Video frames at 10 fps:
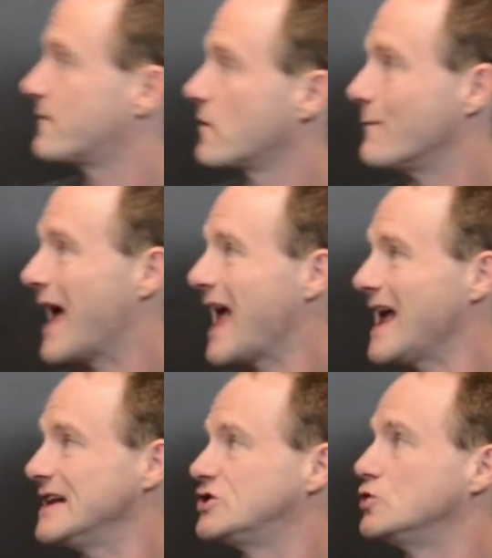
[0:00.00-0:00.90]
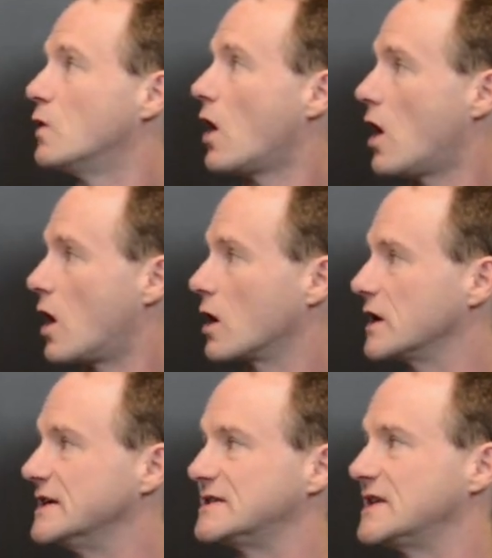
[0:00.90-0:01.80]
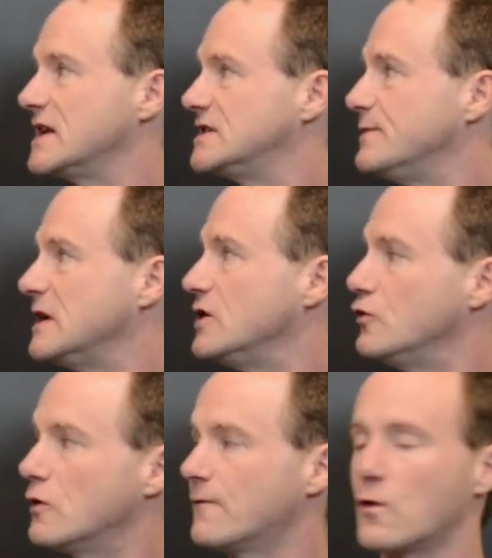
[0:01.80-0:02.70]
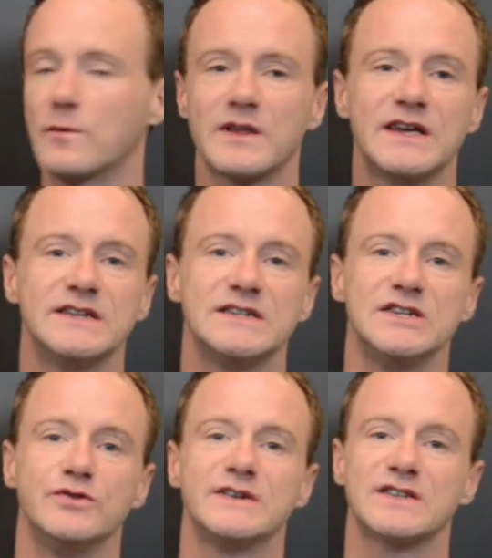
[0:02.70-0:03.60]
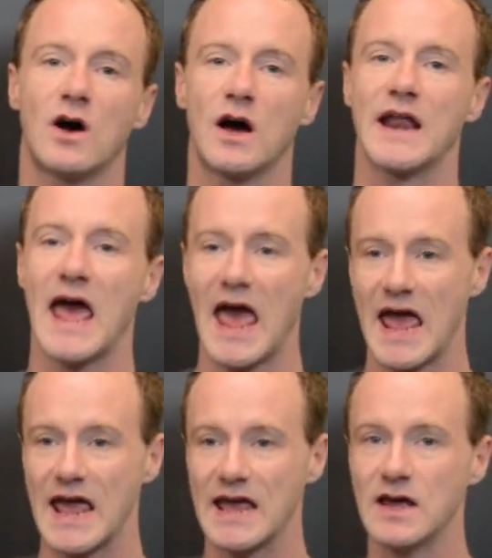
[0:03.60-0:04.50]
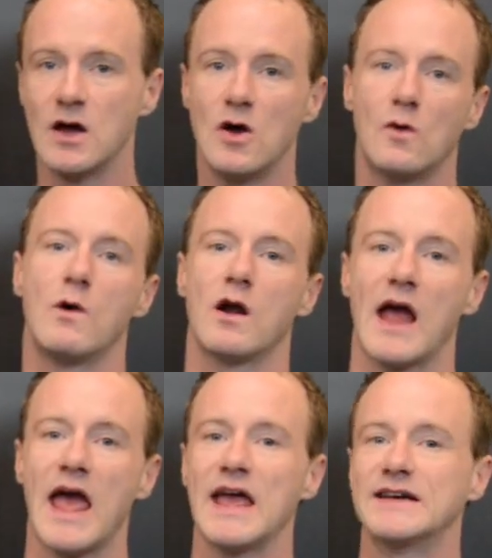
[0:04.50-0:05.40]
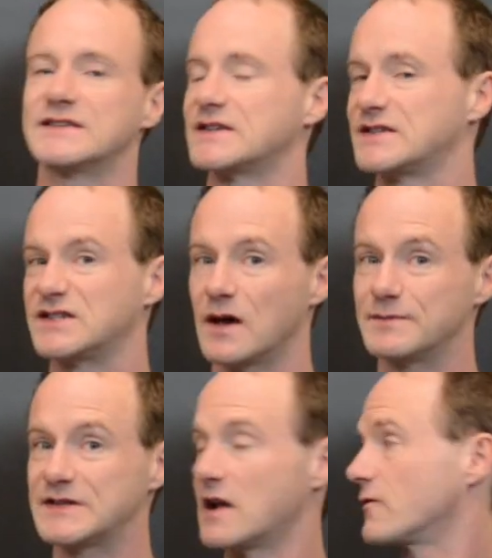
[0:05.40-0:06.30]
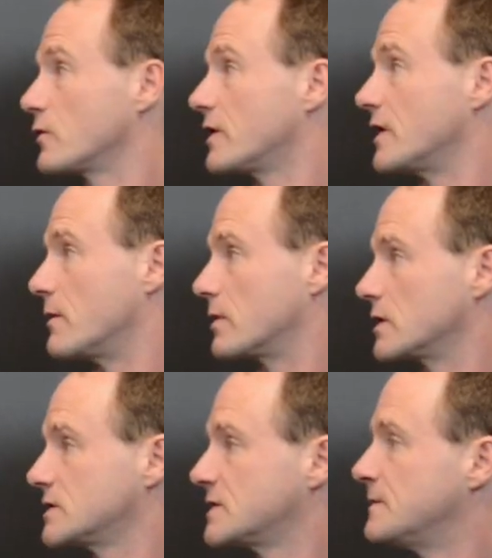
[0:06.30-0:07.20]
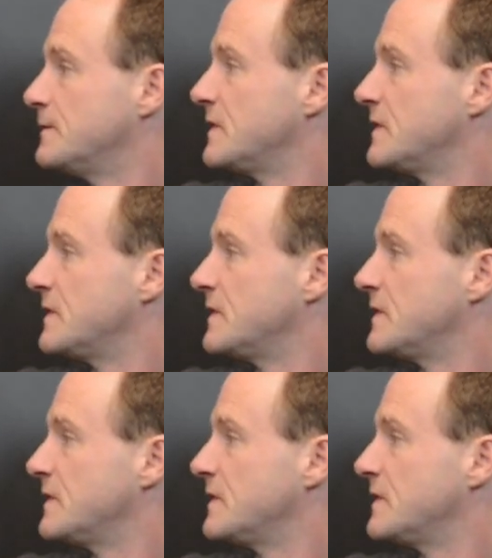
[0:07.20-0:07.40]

from a to r is said to be uniformly continuous on a, where a is a subset of real numbers,